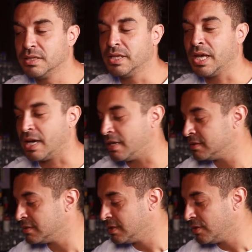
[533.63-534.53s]
Yeah.
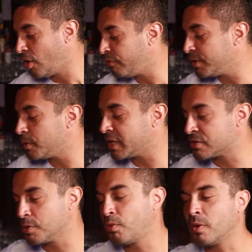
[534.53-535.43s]
Hopefully we'll get
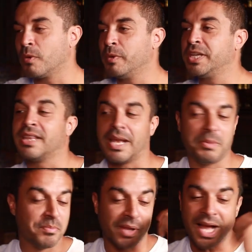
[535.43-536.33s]
to the point where we can like
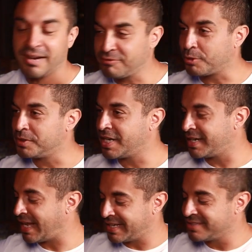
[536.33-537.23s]
be blindfolded
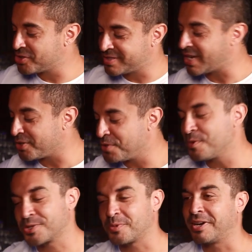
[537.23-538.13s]
and I can just tell you
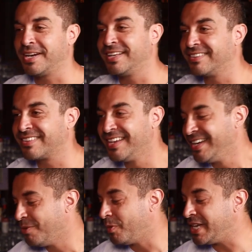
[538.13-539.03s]
which one it is.
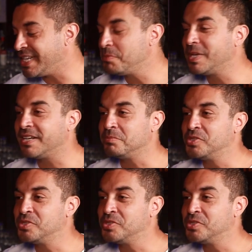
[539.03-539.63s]
We need to become